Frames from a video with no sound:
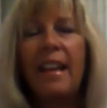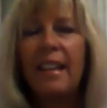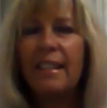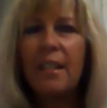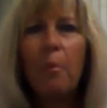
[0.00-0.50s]

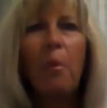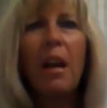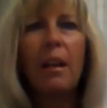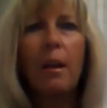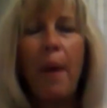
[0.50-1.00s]
in some
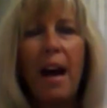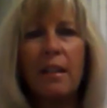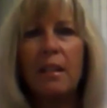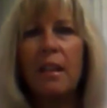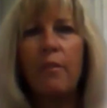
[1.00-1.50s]
kind of
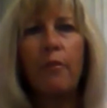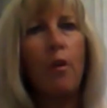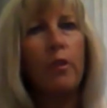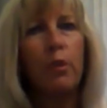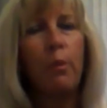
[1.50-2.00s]
capacity for
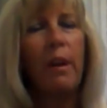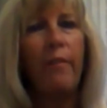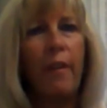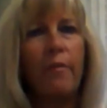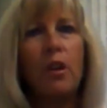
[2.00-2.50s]
over
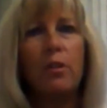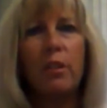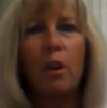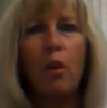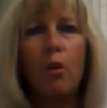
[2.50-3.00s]
25 years
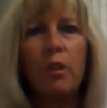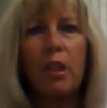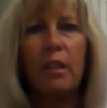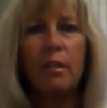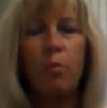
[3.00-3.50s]
and
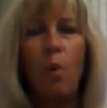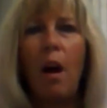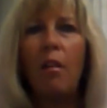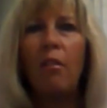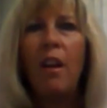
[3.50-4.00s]
coaching as
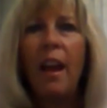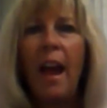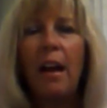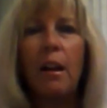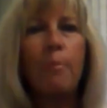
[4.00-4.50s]
well,
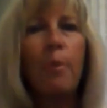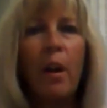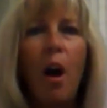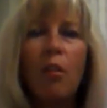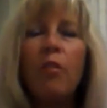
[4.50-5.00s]
and I bring
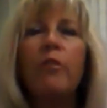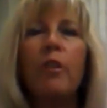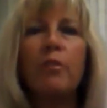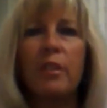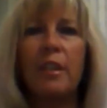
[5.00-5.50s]
all of
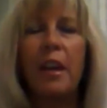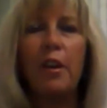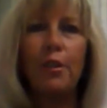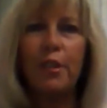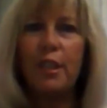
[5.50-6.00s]
those
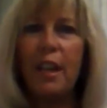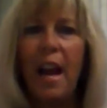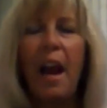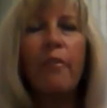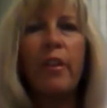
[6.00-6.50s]
skills to
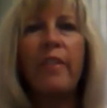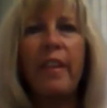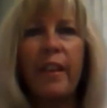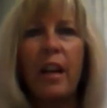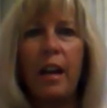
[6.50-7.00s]

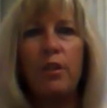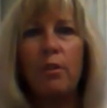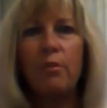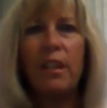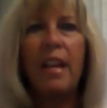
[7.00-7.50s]
everything that I
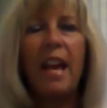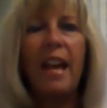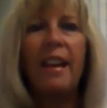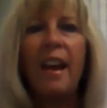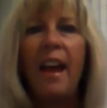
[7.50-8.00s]
do
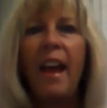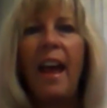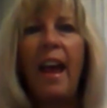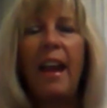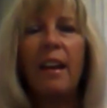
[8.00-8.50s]
today.
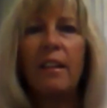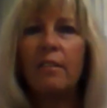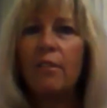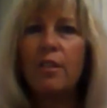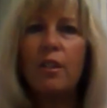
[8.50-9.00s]

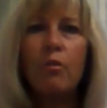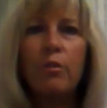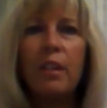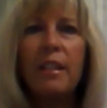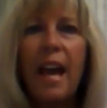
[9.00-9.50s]
And so
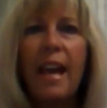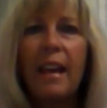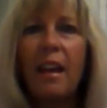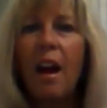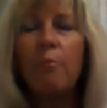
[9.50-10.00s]

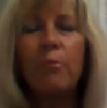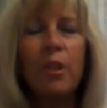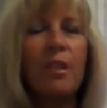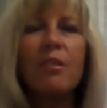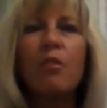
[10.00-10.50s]
today, I'm
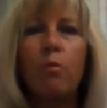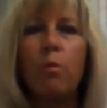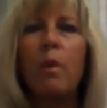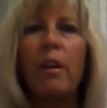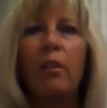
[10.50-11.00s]
just
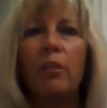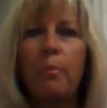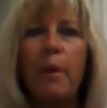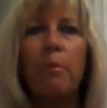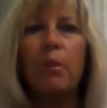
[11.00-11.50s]
thrilled to
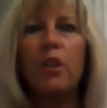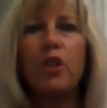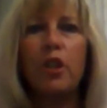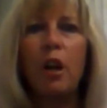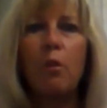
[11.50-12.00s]
be able to
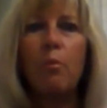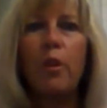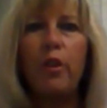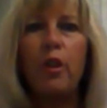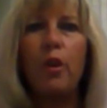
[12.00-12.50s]
share
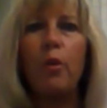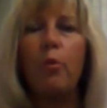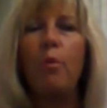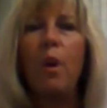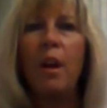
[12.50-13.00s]
with
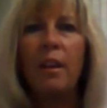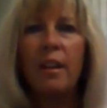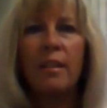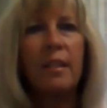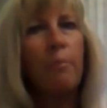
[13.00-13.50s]
you
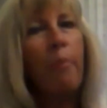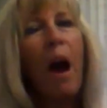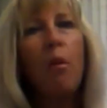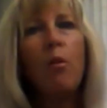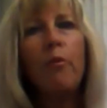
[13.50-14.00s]
some
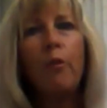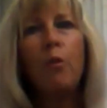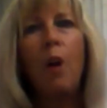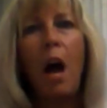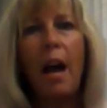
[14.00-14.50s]

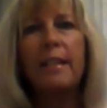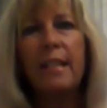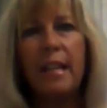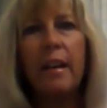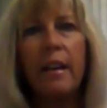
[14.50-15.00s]
powerful
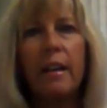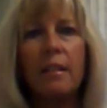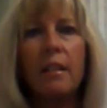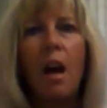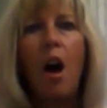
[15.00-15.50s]

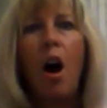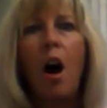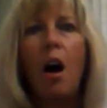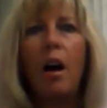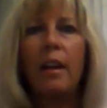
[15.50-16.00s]
ideas
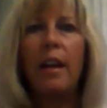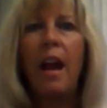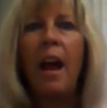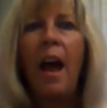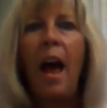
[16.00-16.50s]
on
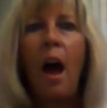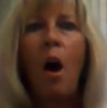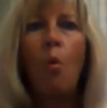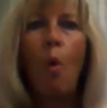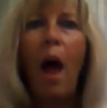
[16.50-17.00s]

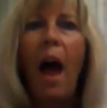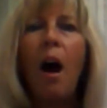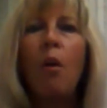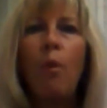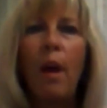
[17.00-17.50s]

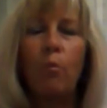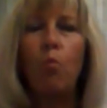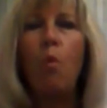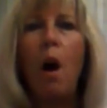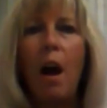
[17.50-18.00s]
how
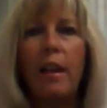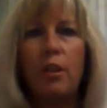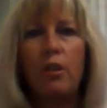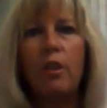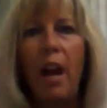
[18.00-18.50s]
and why
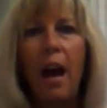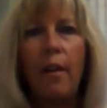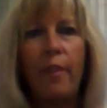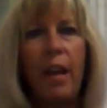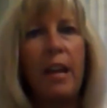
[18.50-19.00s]
you should
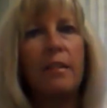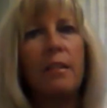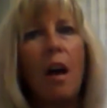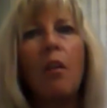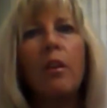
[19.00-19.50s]
have a
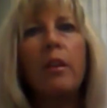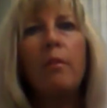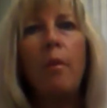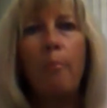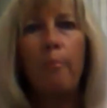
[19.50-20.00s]
solid
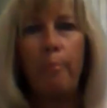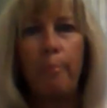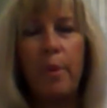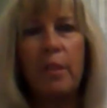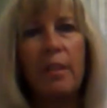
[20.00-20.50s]

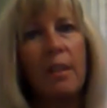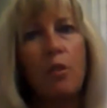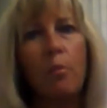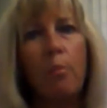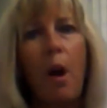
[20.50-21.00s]
business
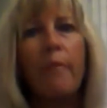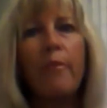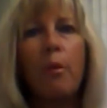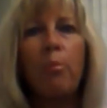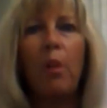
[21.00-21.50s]
or
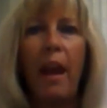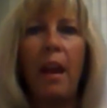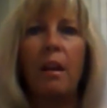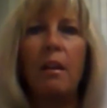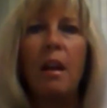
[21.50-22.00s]
profit
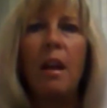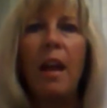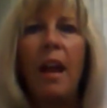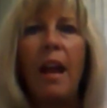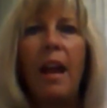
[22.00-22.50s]
plan
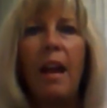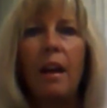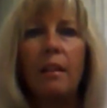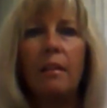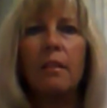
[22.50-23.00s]

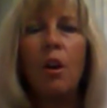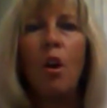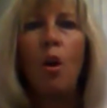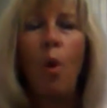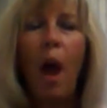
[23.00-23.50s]
and
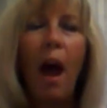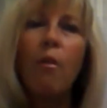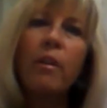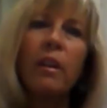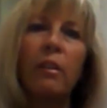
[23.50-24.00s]
how
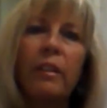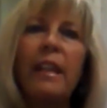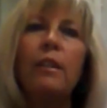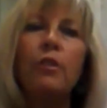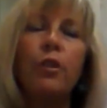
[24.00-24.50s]
it can
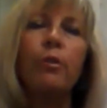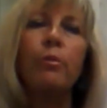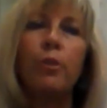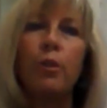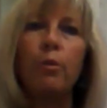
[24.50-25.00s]
lead you
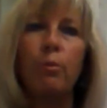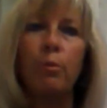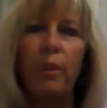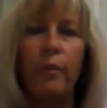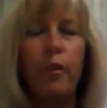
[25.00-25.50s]
to
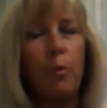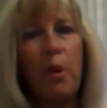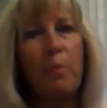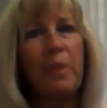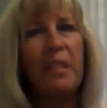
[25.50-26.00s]
live your
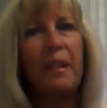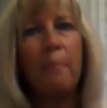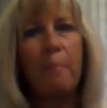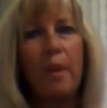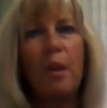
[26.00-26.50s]
purpose in
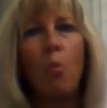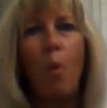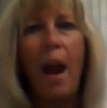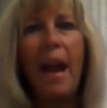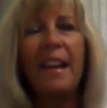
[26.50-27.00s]
a big
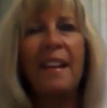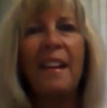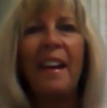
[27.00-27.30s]
way.